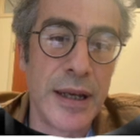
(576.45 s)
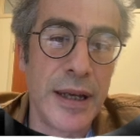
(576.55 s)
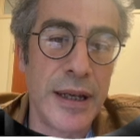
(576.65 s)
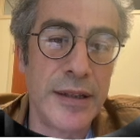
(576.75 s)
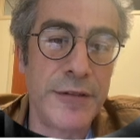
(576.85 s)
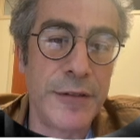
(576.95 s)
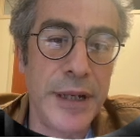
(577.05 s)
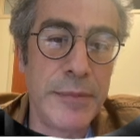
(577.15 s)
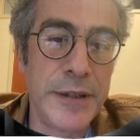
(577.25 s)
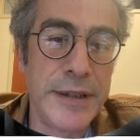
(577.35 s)
and
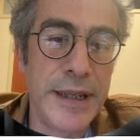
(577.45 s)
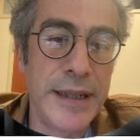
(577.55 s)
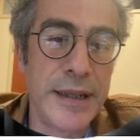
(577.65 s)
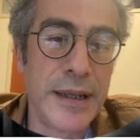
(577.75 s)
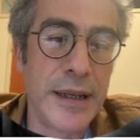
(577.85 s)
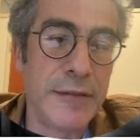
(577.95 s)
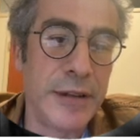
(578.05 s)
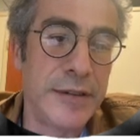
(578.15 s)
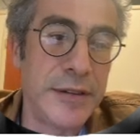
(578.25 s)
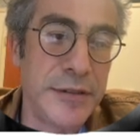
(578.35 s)
free breathing and
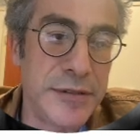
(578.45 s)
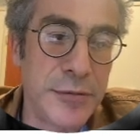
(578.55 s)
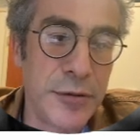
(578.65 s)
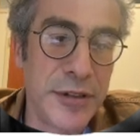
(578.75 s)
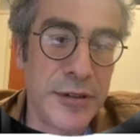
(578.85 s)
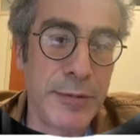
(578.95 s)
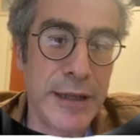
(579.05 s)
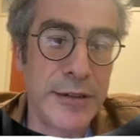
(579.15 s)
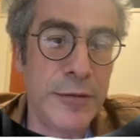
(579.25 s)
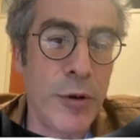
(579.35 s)
with
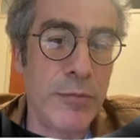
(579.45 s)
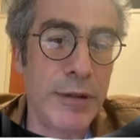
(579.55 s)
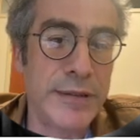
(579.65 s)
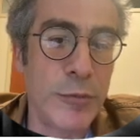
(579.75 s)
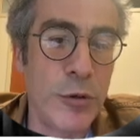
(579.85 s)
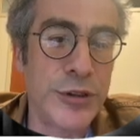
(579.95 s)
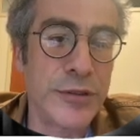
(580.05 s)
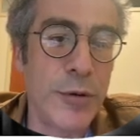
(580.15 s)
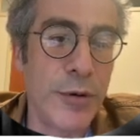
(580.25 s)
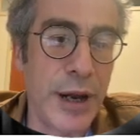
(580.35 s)
retrospective
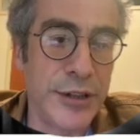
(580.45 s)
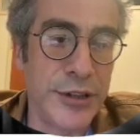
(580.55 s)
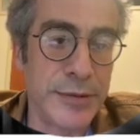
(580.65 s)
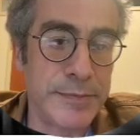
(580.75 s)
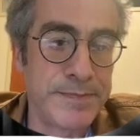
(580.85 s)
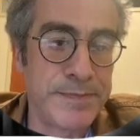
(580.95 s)
motion correction.